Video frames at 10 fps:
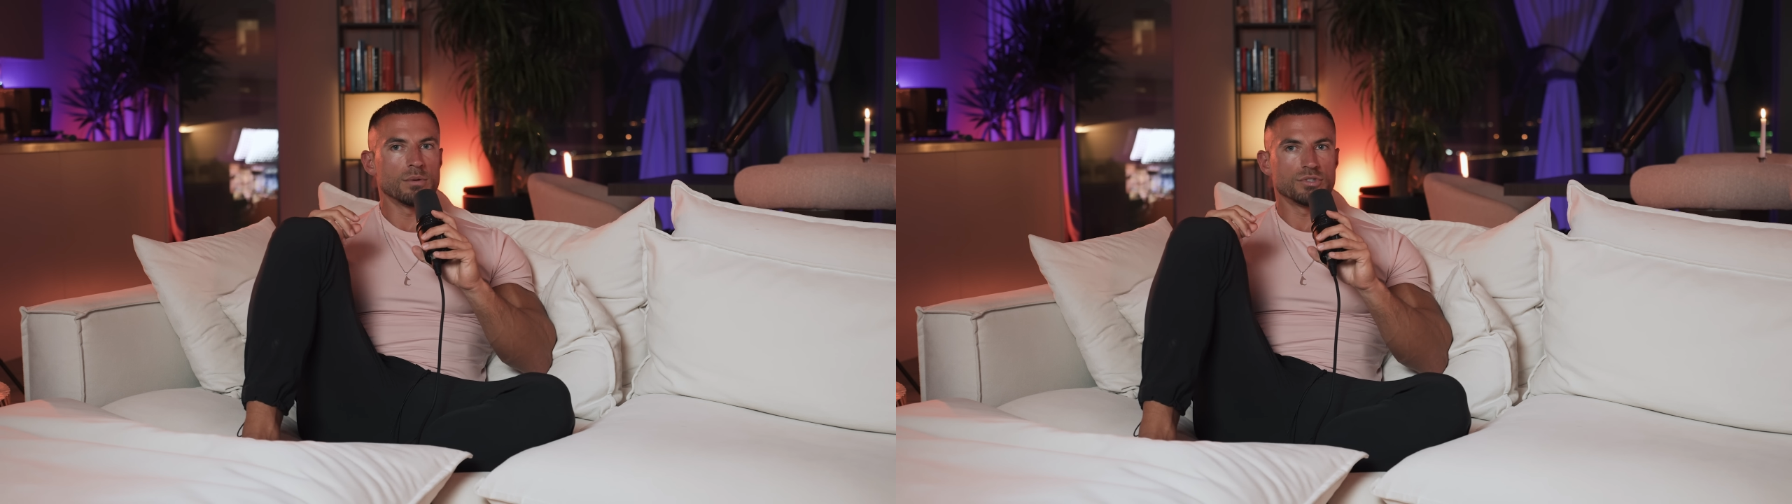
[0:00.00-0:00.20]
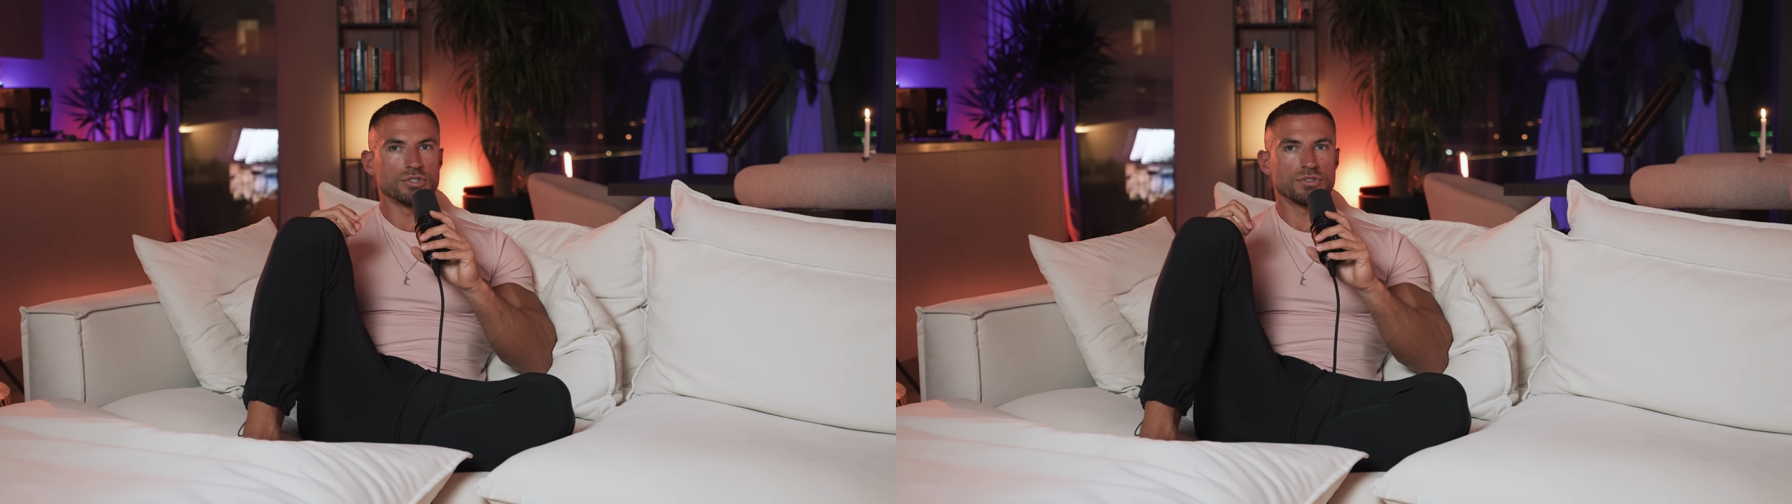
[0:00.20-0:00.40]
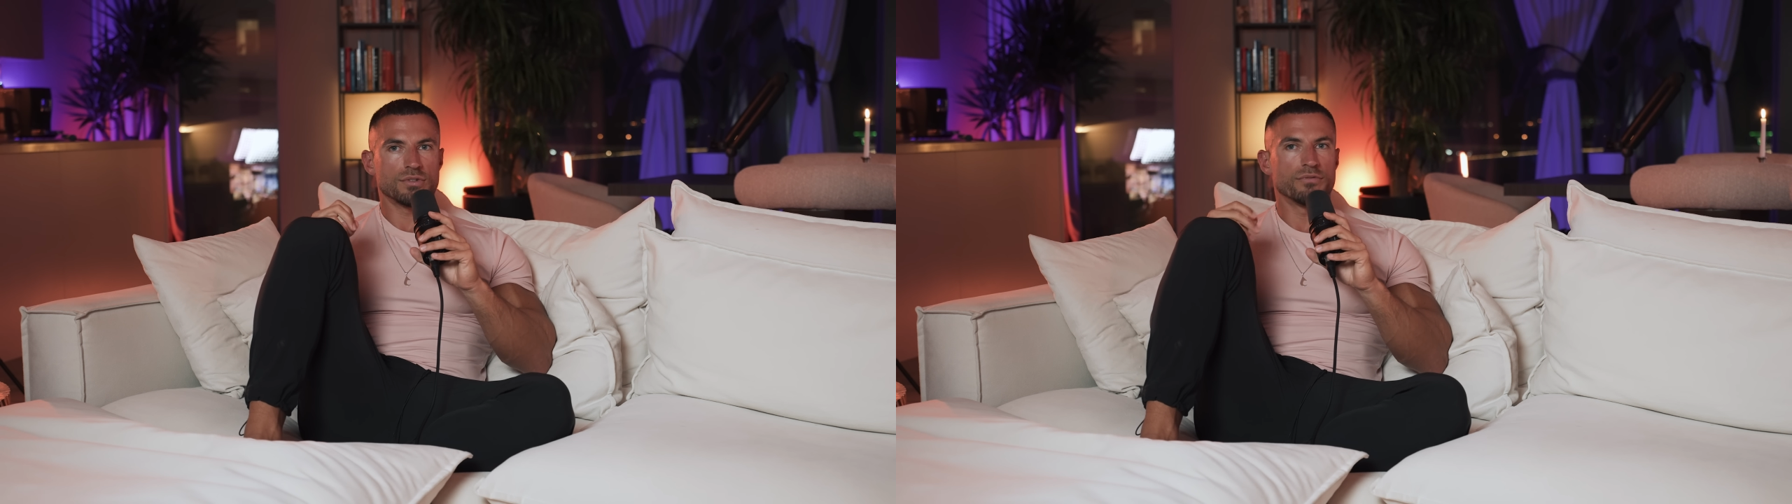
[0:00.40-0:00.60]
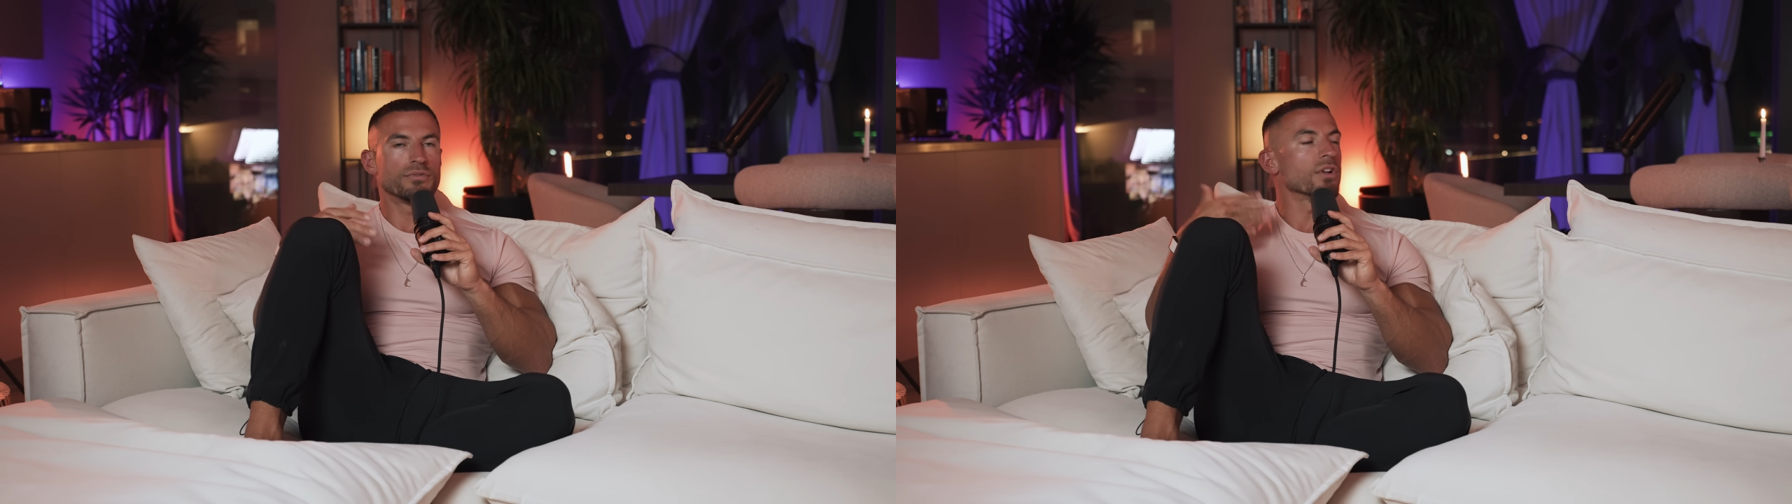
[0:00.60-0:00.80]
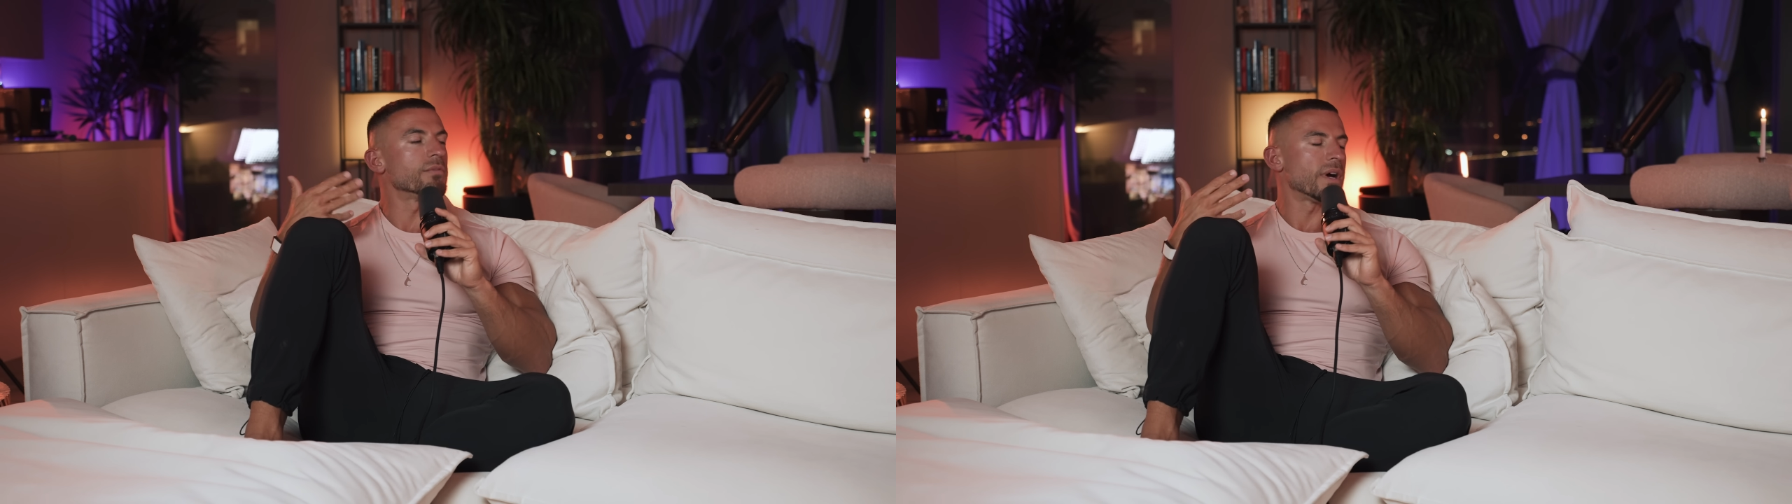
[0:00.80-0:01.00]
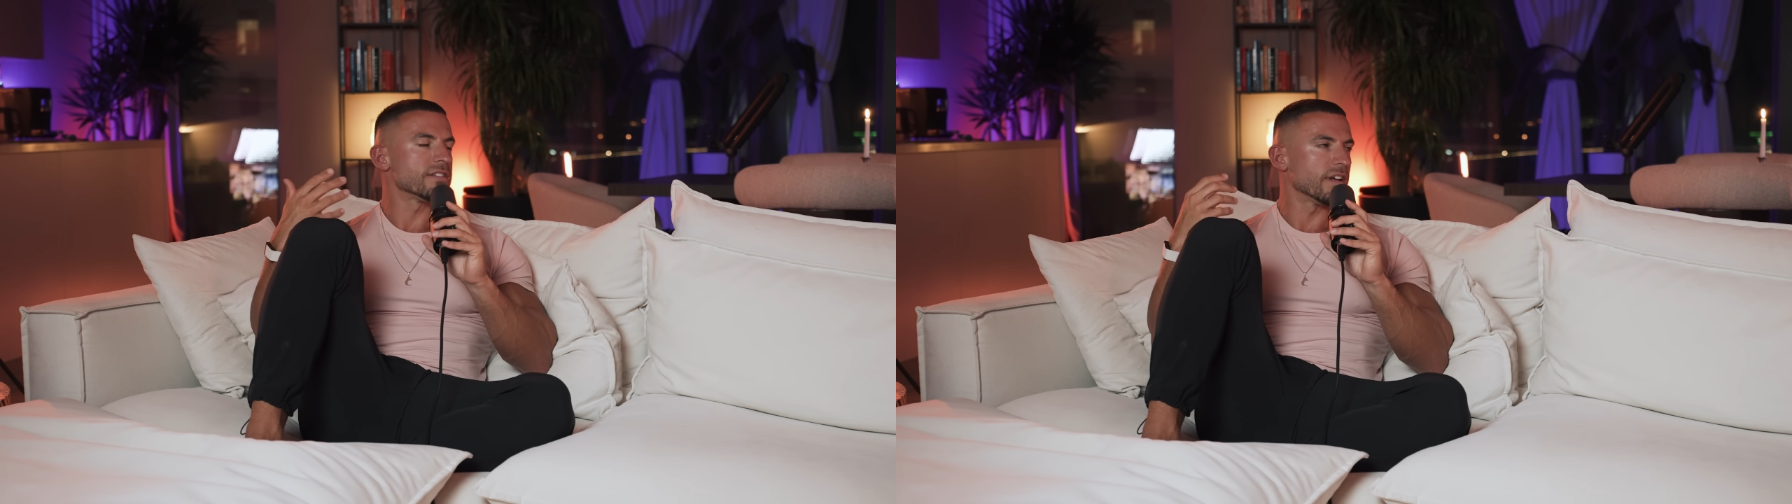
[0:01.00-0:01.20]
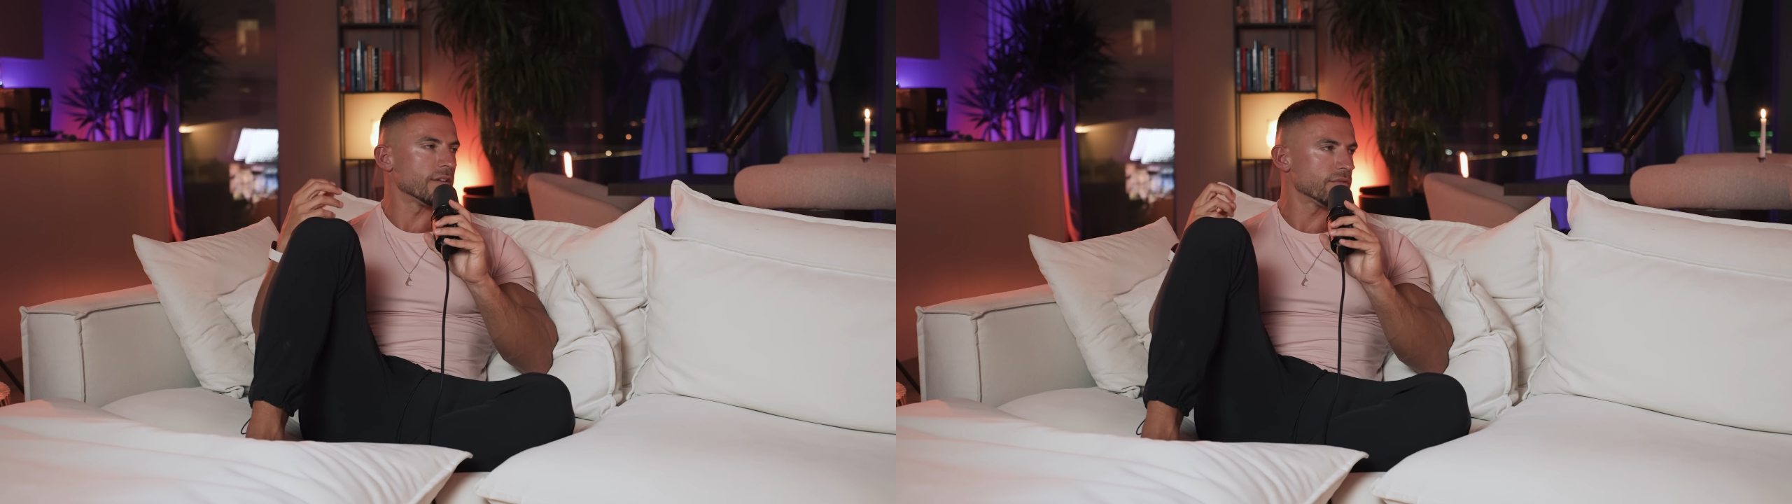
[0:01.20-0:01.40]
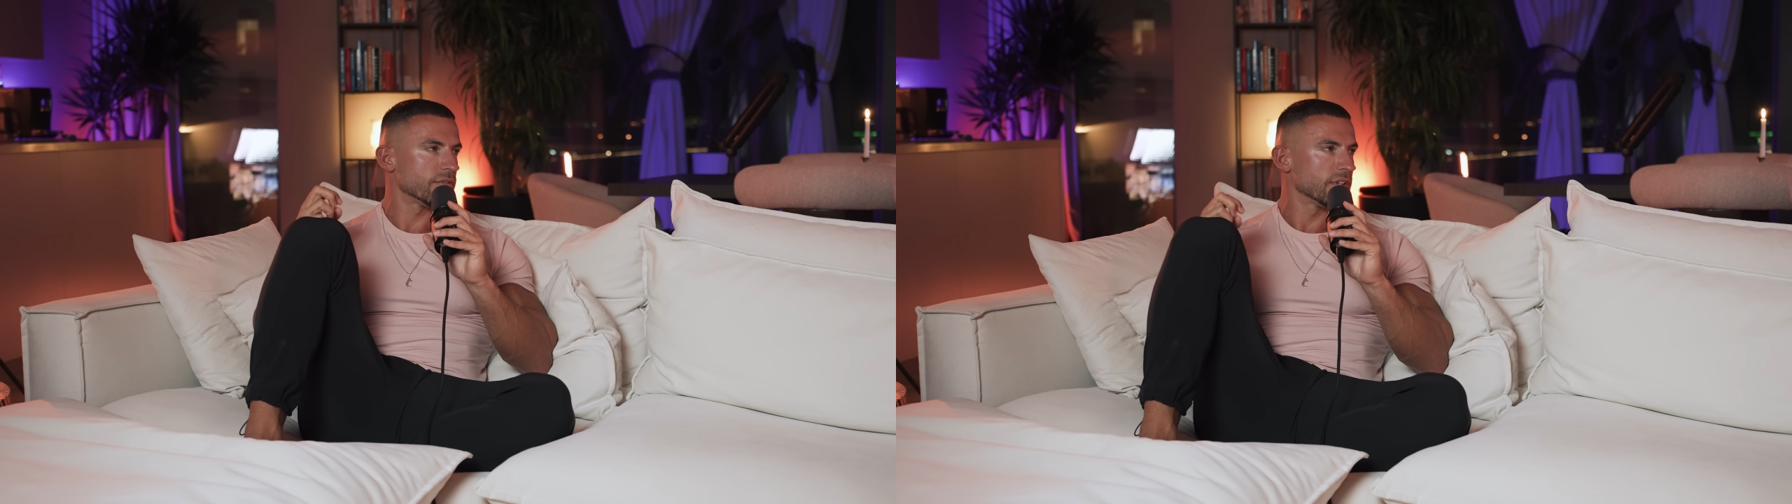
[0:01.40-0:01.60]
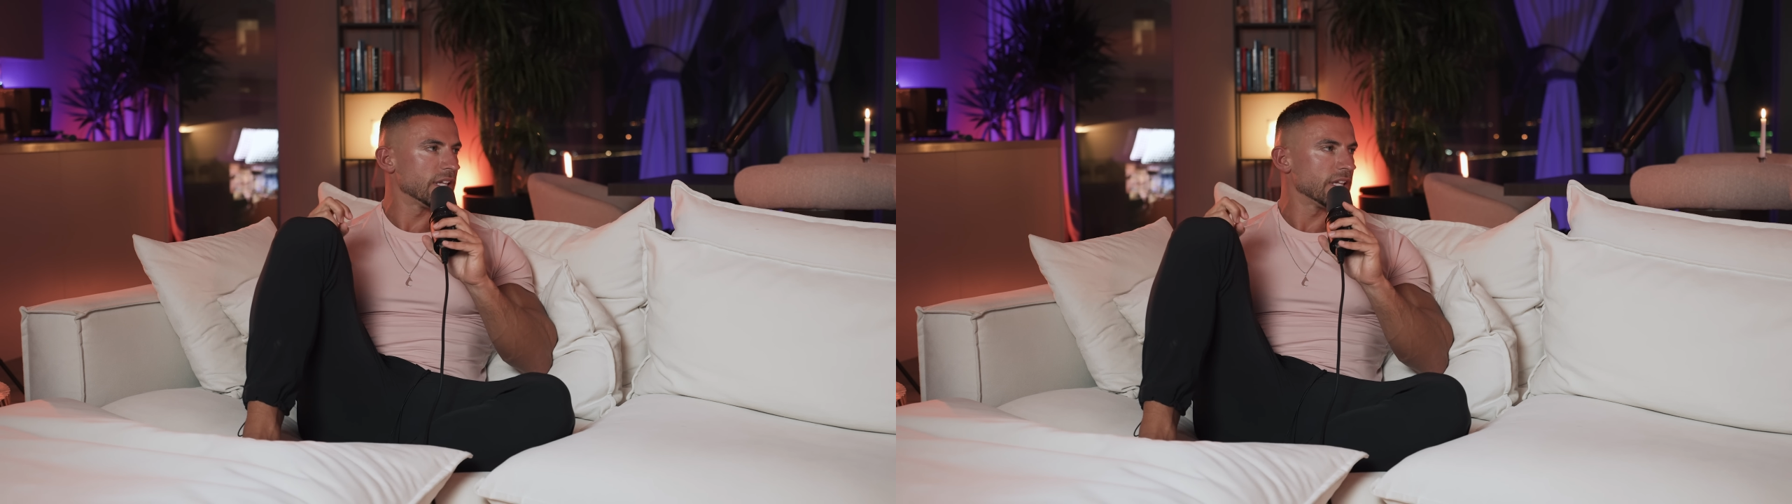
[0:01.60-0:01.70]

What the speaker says: just full of myself.